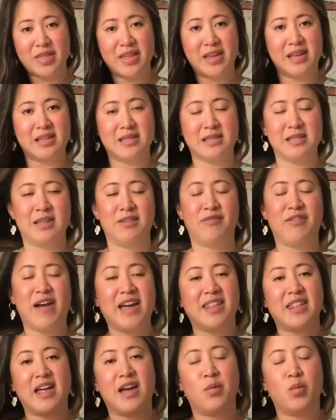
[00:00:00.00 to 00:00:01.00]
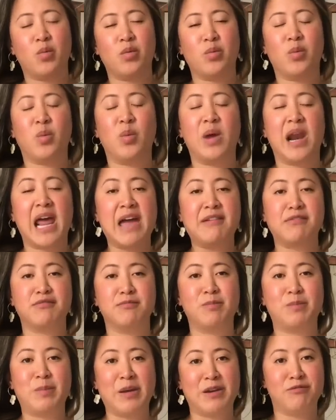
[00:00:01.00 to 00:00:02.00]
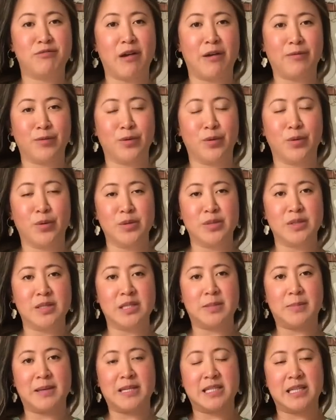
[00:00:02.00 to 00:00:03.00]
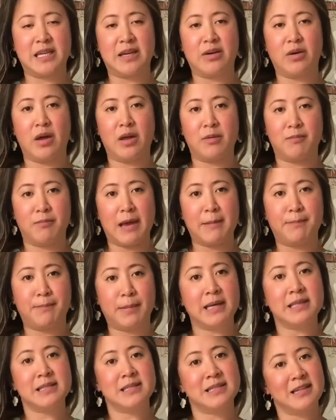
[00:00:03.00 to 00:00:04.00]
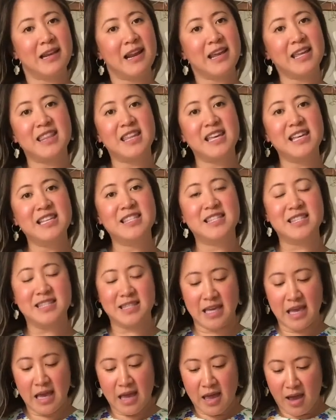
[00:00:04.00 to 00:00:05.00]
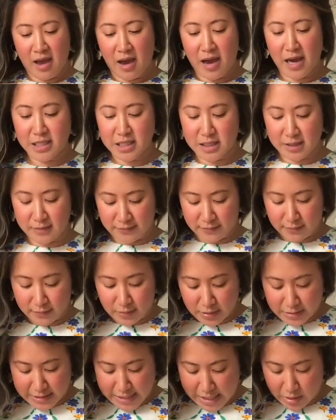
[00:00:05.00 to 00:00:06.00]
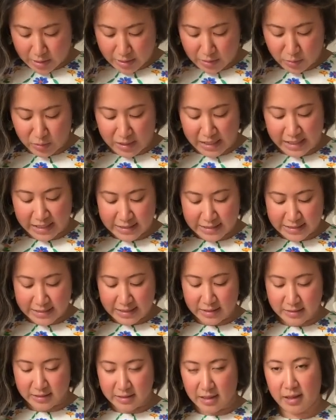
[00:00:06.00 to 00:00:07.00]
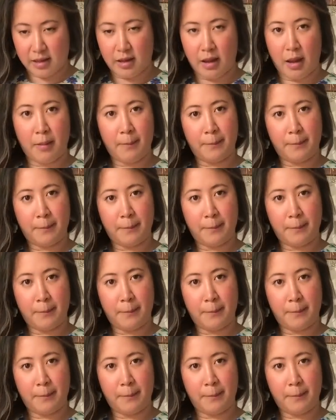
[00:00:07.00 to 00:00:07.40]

think it's the fact that when I have big ruffles, especially on my bust like this, I just look down and all I can see is like